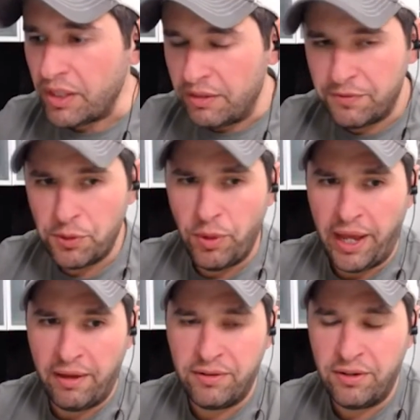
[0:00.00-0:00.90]
if you
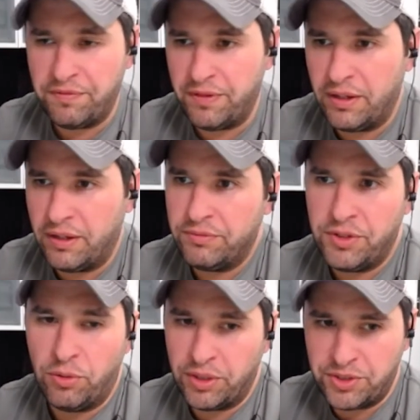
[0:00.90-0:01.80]
had a, uh, you
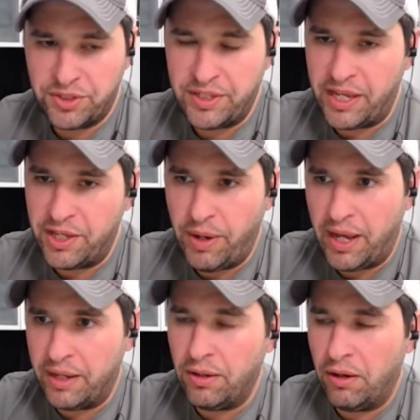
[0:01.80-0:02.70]
know, let's just say you
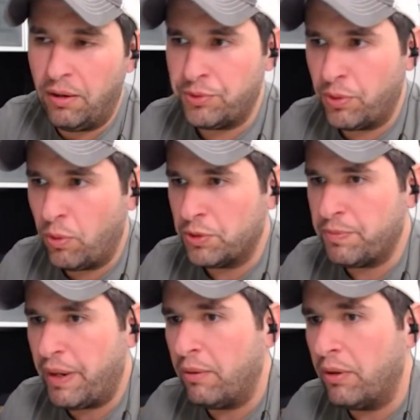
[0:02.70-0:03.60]
had 100
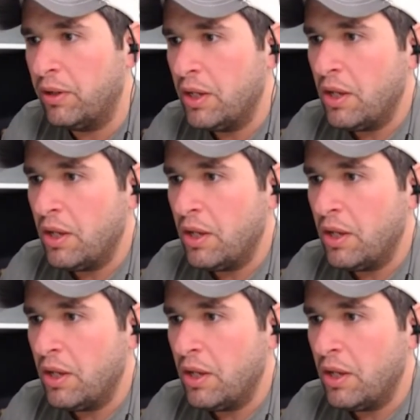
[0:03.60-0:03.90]
horsepower,